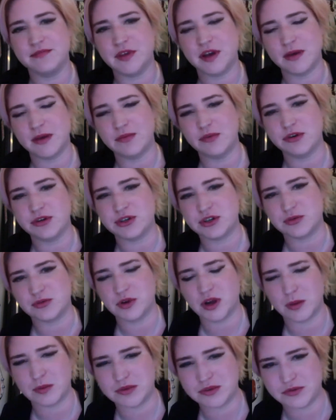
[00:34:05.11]
that I'm not sure will
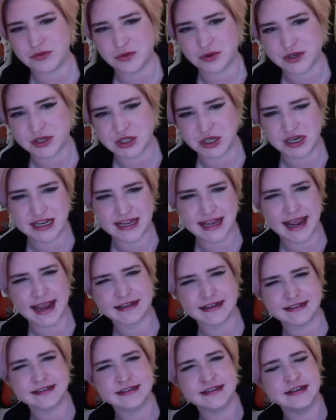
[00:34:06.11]
come to fruition
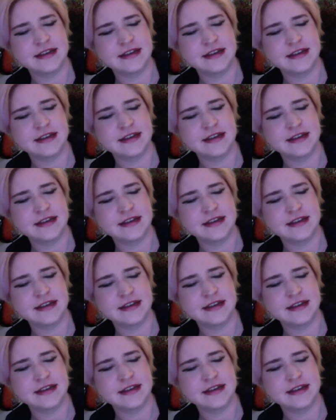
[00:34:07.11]
yet.